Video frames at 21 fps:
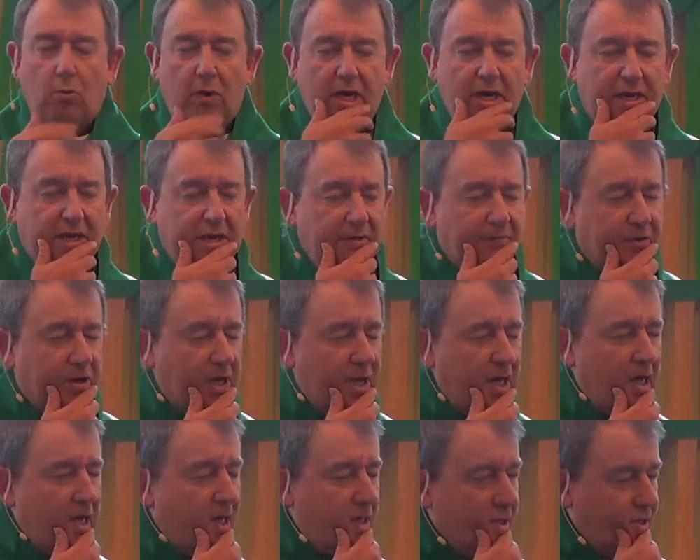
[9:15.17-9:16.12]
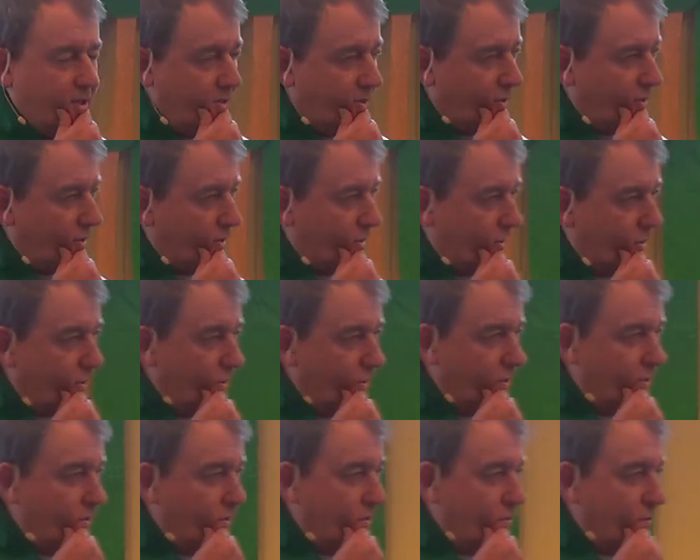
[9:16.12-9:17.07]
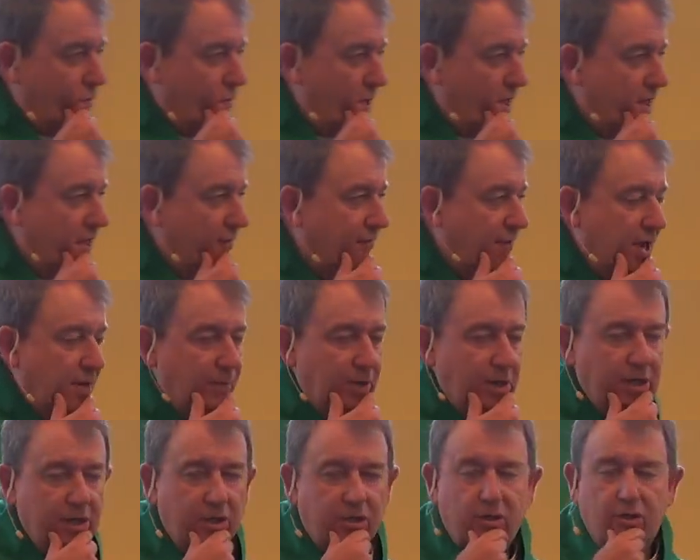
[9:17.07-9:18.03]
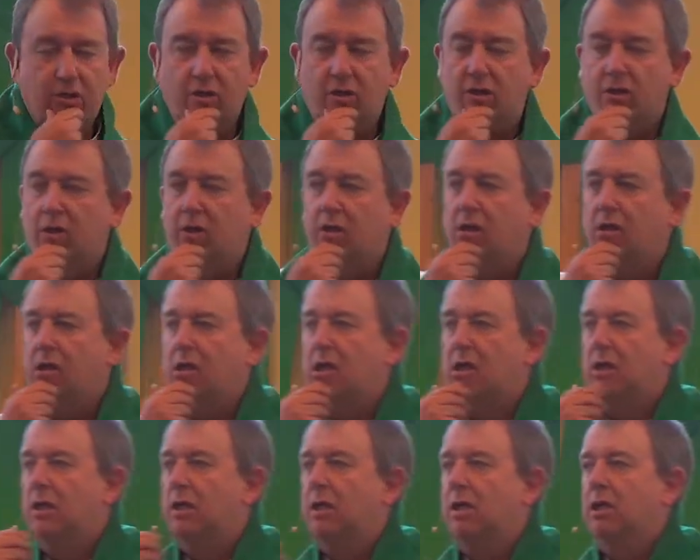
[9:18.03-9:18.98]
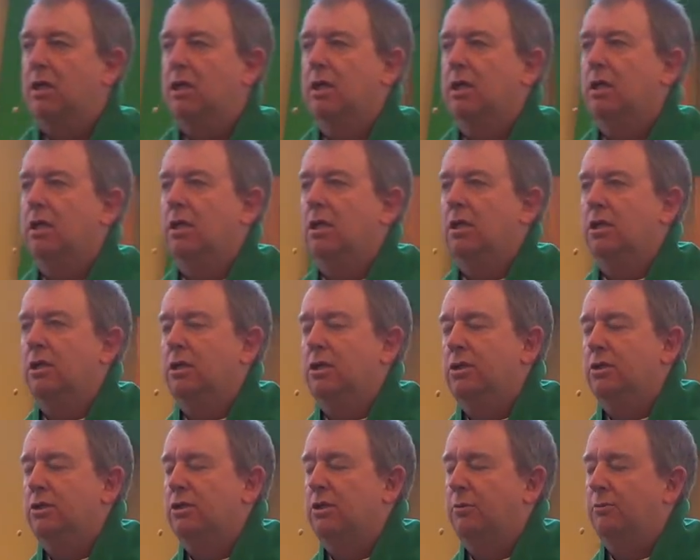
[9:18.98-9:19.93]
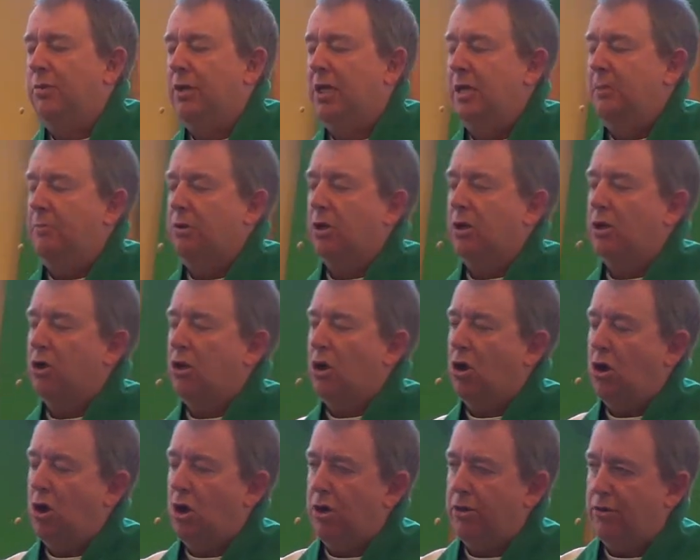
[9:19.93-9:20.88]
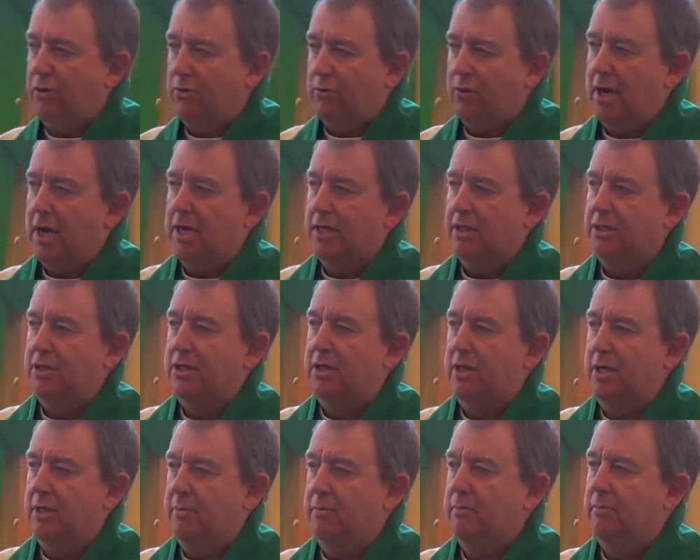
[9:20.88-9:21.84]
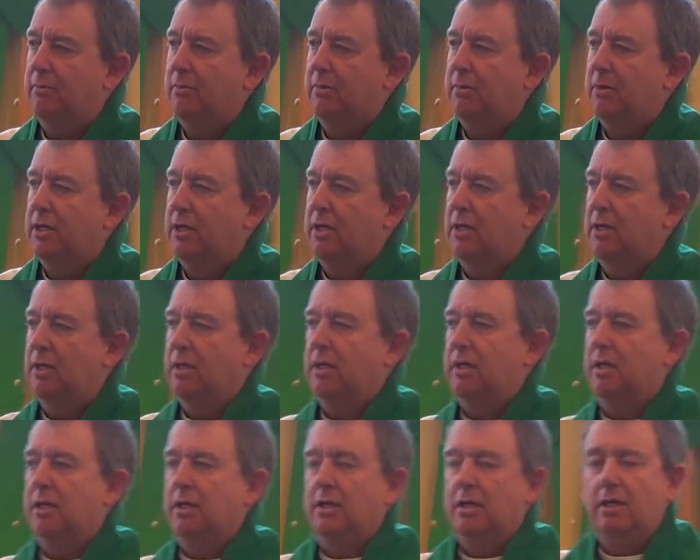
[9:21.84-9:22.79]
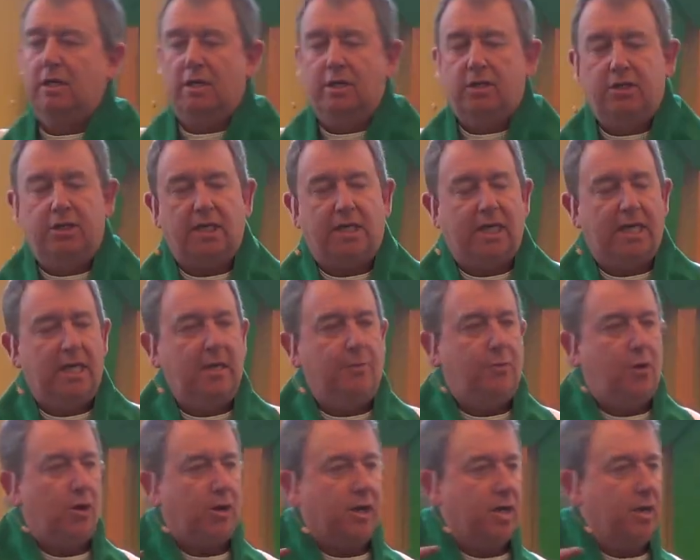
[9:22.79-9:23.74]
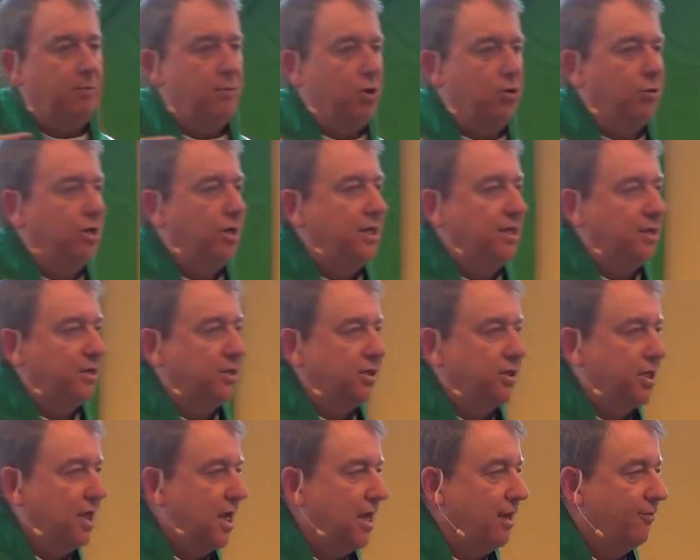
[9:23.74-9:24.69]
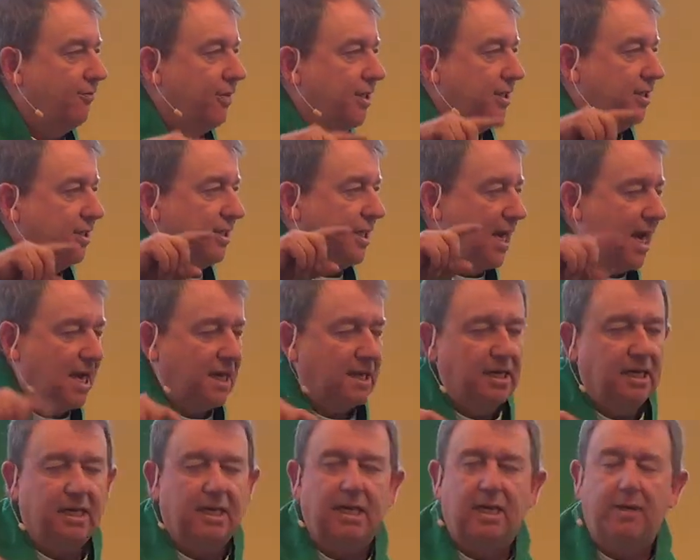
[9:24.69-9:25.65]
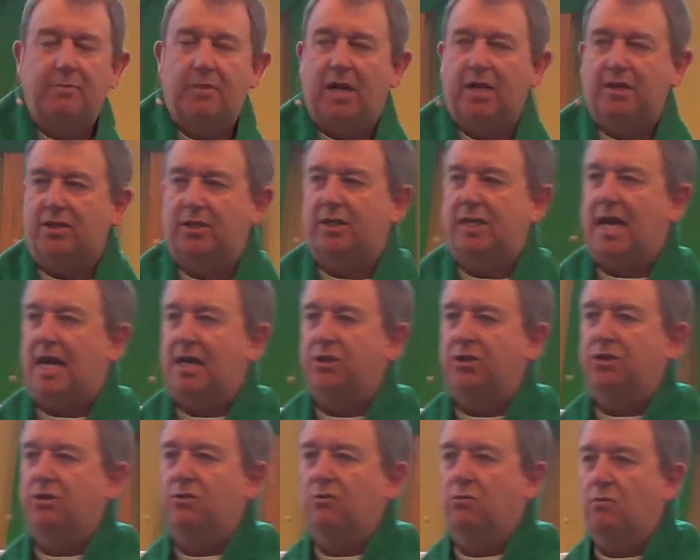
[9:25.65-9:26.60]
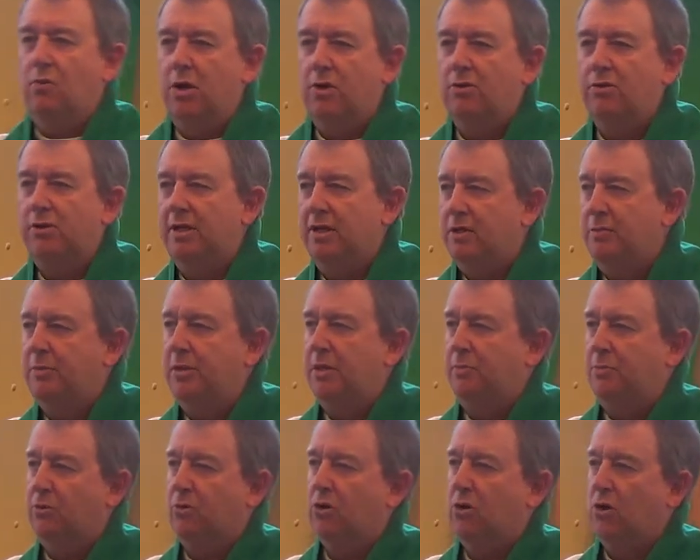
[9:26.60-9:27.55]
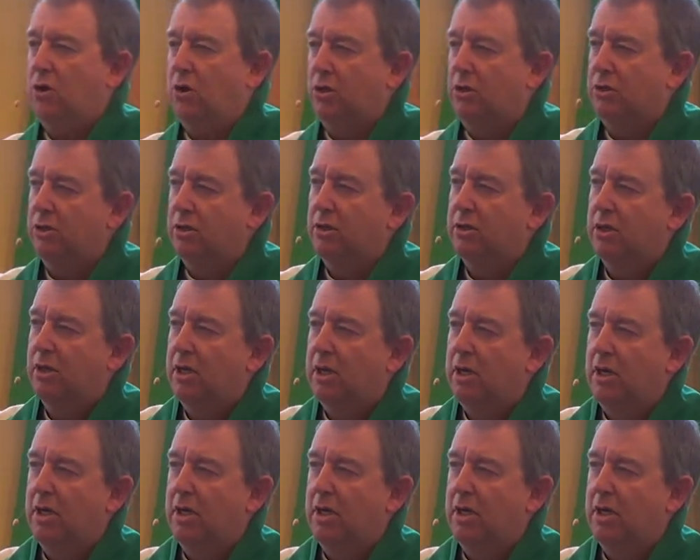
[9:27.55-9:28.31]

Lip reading: We give guns, we give ammunition to people and authorize them to keep our communities safe. And technically, by statute, what are these people called?